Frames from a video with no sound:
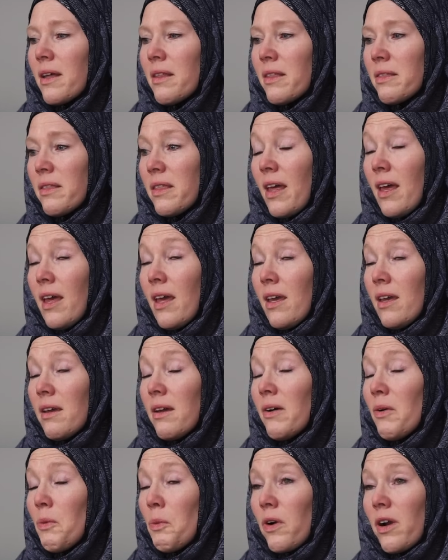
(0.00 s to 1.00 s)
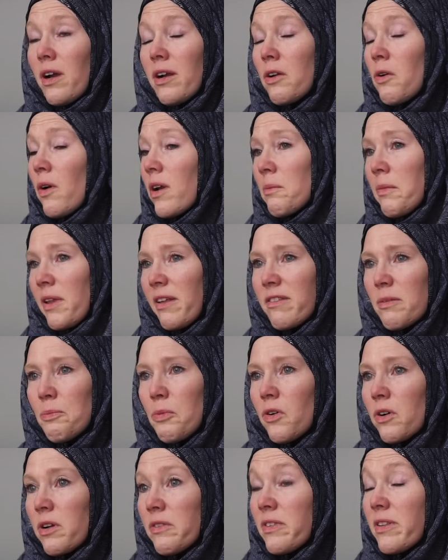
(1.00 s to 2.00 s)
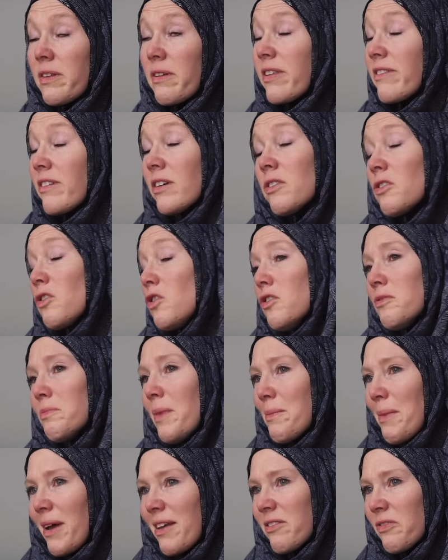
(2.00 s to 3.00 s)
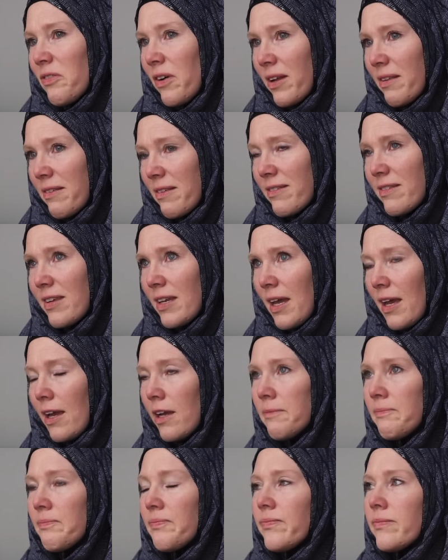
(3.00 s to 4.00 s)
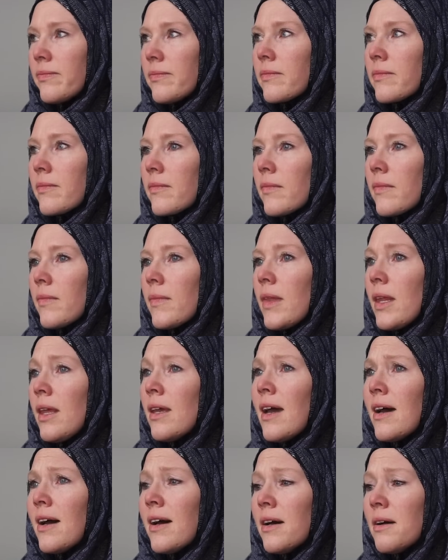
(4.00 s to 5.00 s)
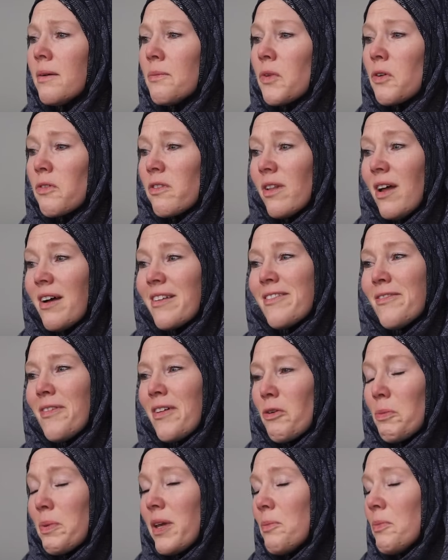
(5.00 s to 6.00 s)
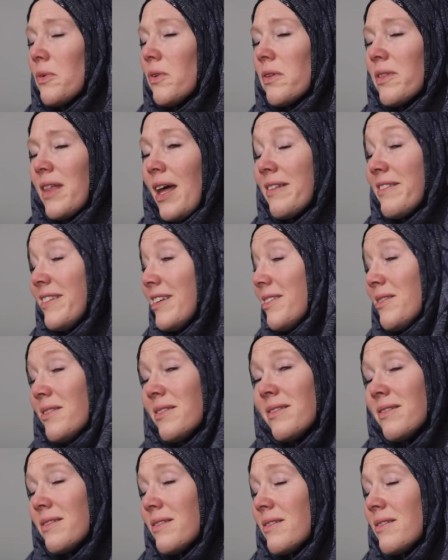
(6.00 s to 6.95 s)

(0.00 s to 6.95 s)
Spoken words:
they were incredibly supportive, and they're still two of my best friends today. There's lots of other people that didn't